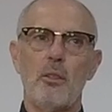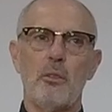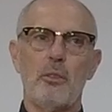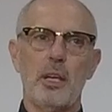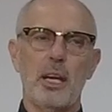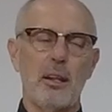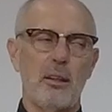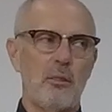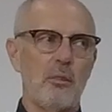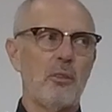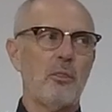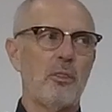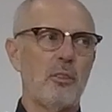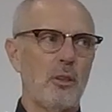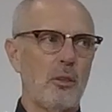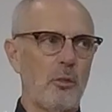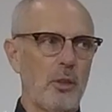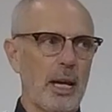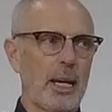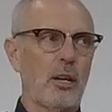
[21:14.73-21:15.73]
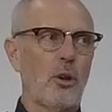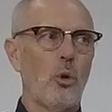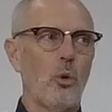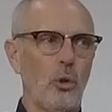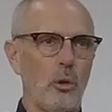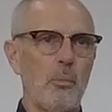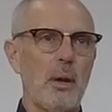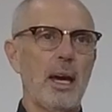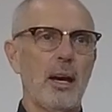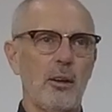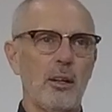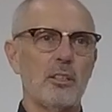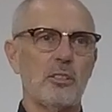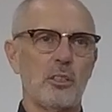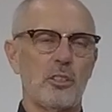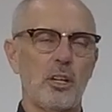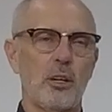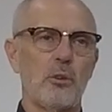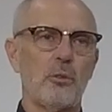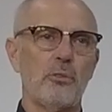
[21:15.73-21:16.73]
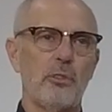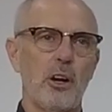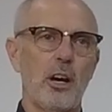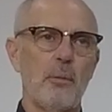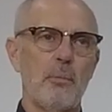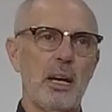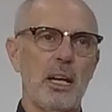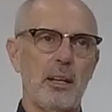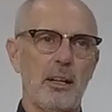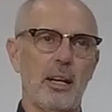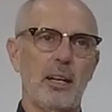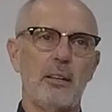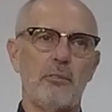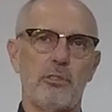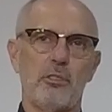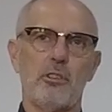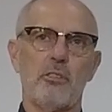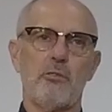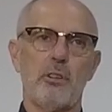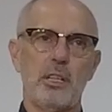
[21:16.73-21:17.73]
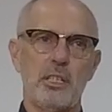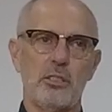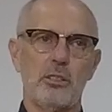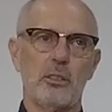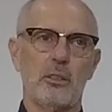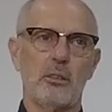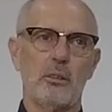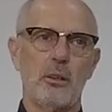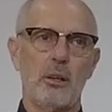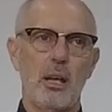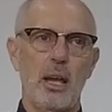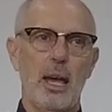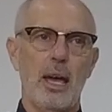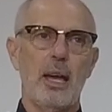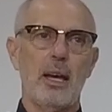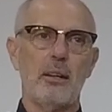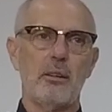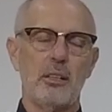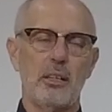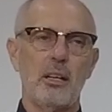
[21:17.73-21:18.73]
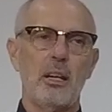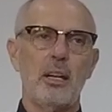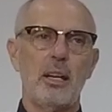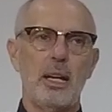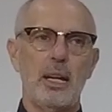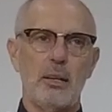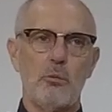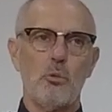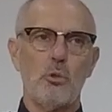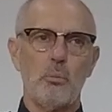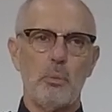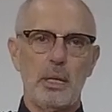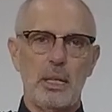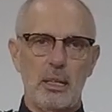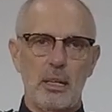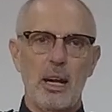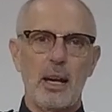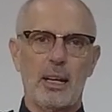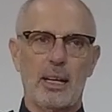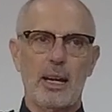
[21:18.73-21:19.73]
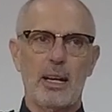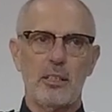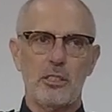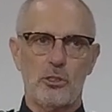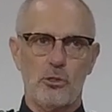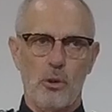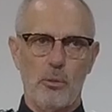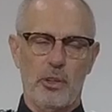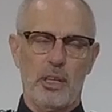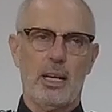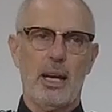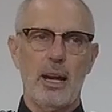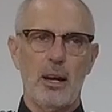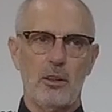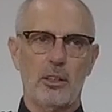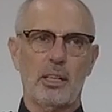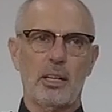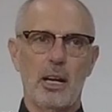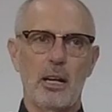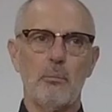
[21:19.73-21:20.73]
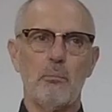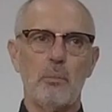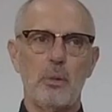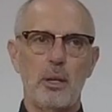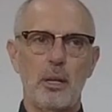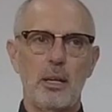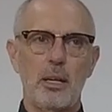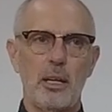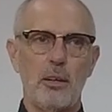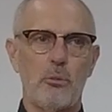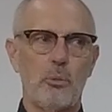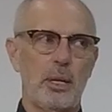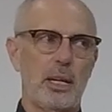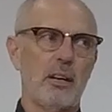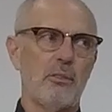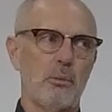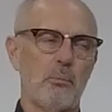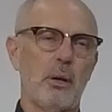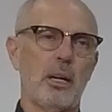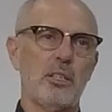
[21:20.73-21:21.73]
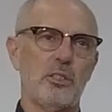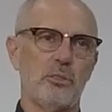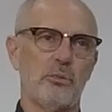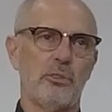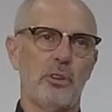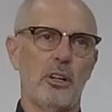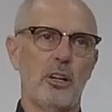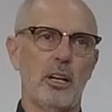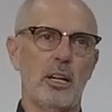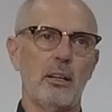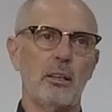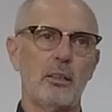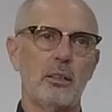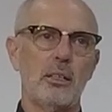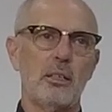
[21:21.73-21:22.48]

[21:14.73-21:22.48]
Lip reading: They call them out as a total fire ban day for a reason, and it will be a catastrophic outcome if we have a major fire.